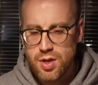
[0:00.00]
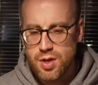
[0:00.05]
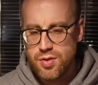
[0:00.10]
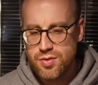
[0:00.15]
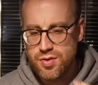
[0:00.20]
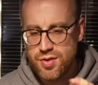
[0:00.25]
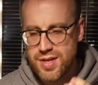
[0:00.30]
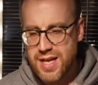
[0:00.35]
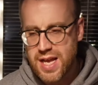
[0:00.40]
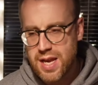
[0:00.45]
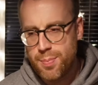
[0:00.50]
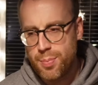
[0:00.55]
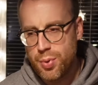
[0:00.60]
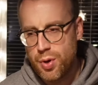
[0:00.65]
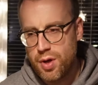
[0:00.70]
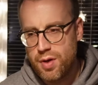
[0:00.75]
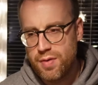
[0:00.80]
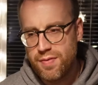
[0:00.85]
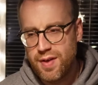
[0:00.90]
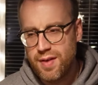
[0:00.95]
So it's kind of
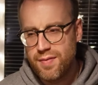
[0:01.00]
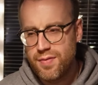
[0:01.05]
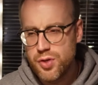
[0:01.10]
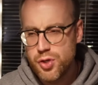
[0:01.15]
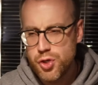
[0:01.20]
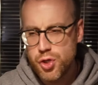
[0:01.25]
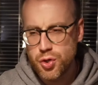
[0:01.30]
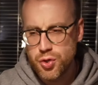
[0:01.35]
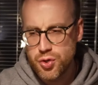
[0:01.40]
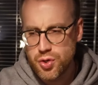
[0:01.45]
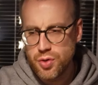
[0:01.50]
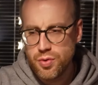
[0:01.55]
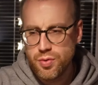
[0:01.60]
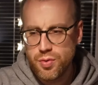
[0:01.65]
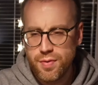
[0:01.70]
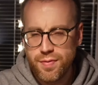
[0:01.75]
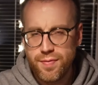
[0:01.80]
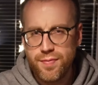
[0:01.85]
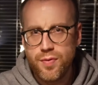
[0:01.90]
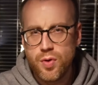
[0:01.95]
perfect for just under
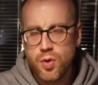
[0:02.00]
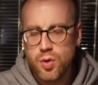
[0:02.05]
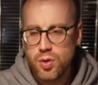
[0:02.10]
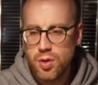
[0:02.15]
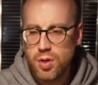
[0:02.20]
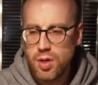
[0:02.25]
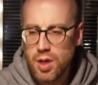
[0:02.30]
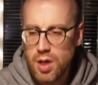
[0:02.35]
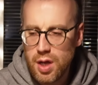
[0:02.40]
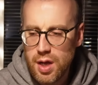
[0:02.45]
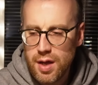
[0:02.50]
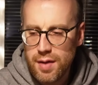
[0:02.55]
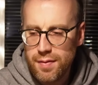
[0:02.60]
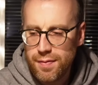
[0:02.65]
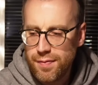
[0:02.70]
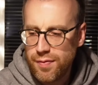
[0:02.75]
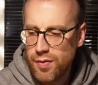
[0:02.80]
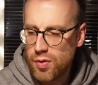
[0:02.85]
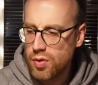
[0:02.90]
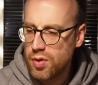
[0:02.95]
a full
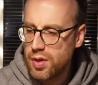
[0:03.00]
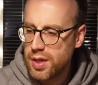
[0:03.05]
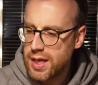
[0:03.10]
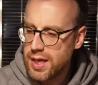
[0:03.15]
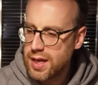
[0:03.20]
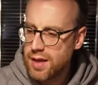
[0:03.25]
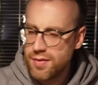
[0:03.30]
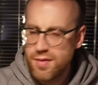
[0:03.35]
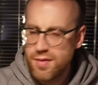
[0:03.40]
litre.